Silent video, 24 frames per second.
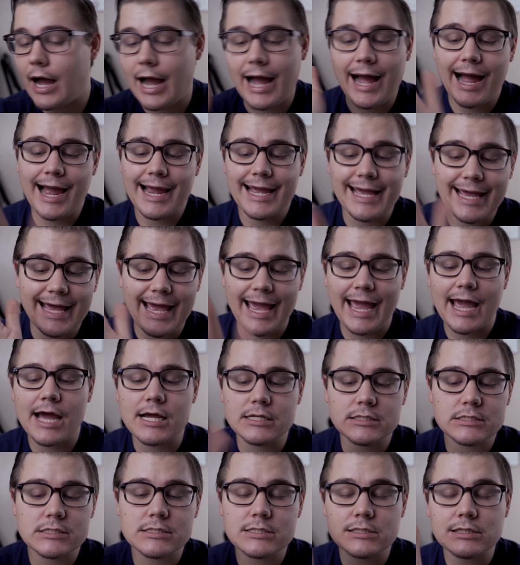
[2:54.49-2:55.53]
I
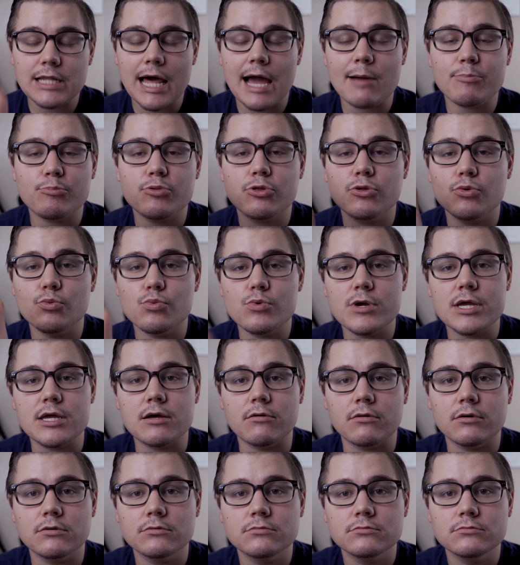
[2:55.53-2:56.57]
can't slap the
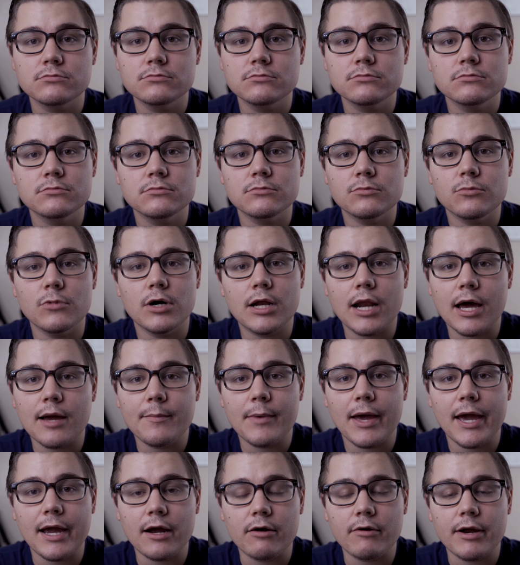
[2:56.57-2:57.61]
wheel when I'm
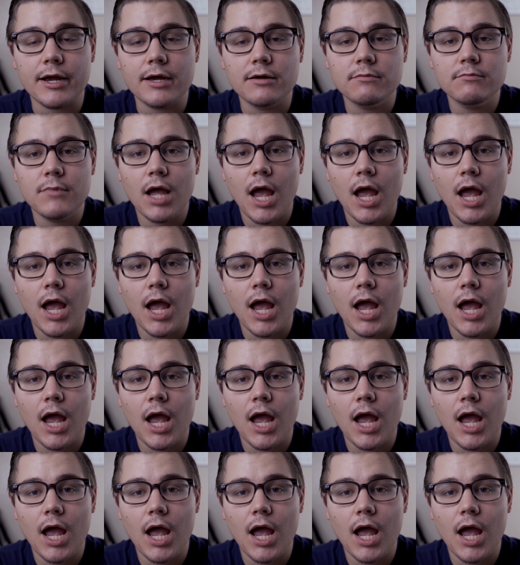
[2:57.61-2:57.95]
angry.